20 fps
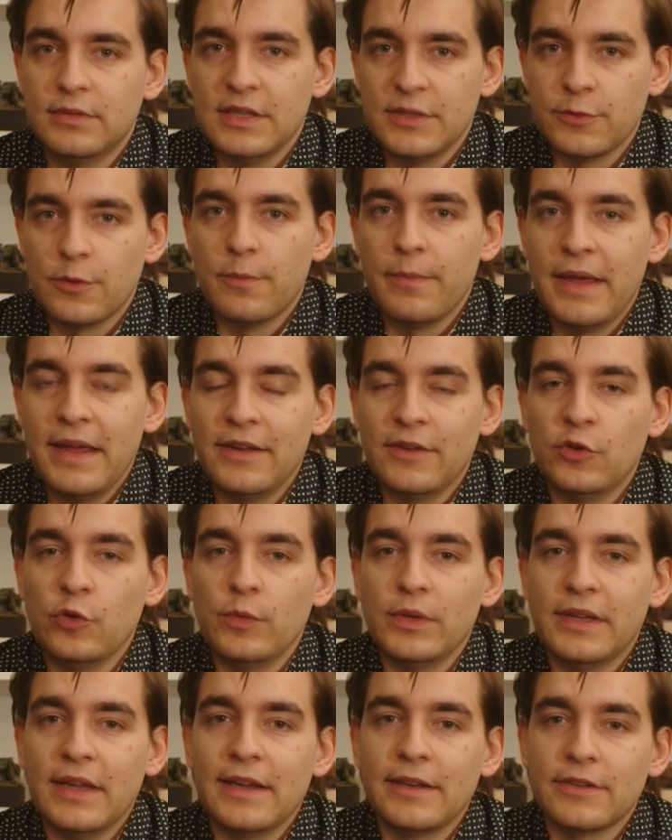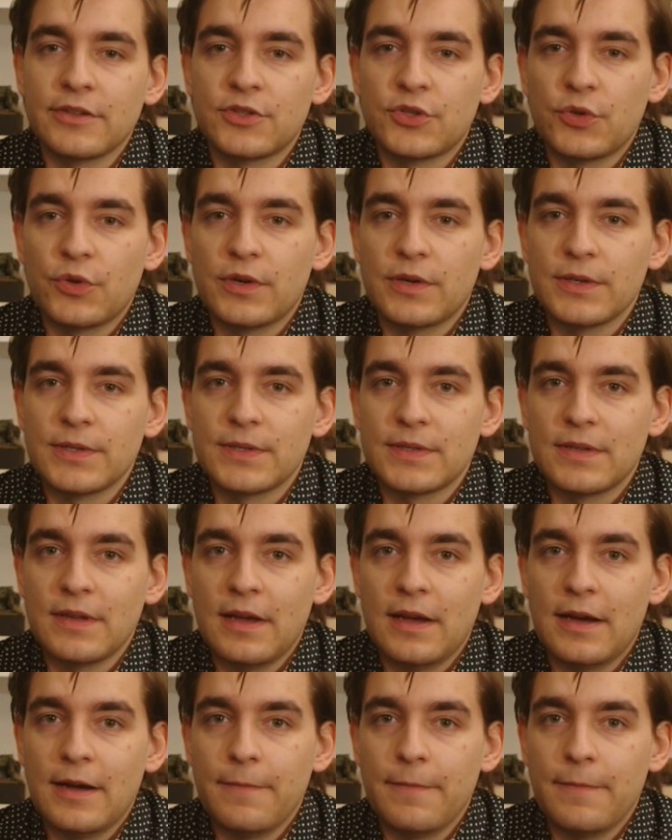These were made to be tank destroyers.